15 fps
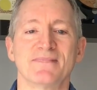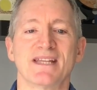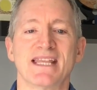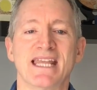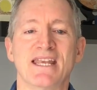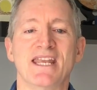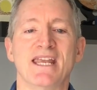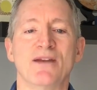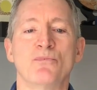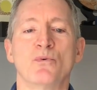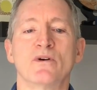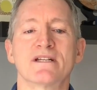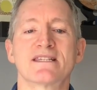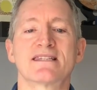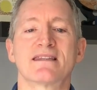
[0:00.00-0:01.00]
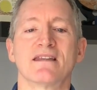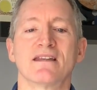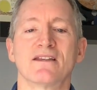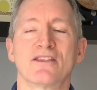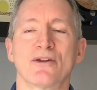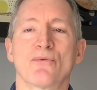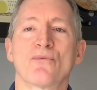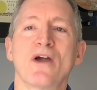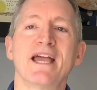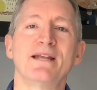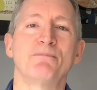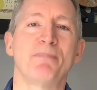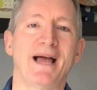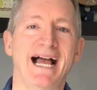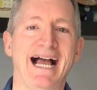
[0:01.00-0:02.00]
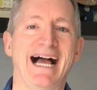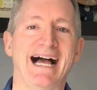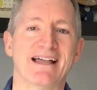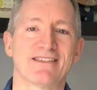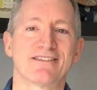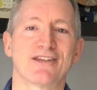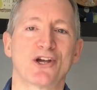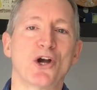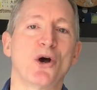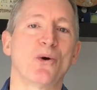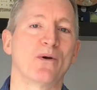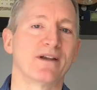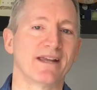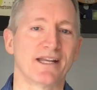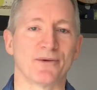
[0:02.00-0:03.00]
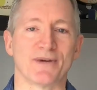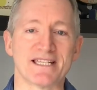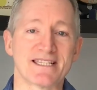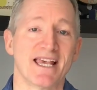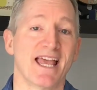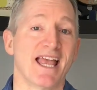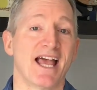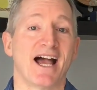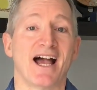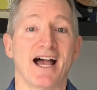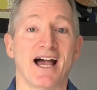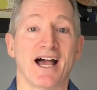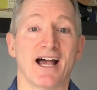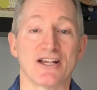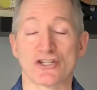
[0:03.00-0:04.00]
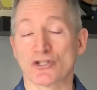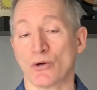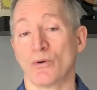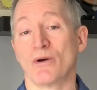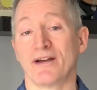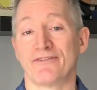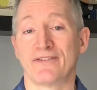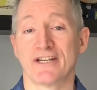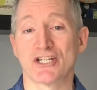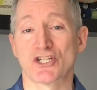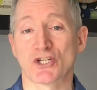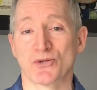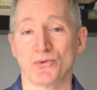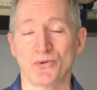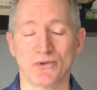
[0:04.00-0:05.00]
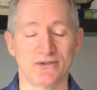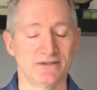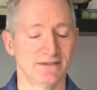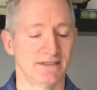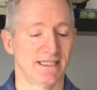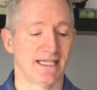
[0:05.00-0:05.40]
it was the right path to go. And anyways, so I finished school,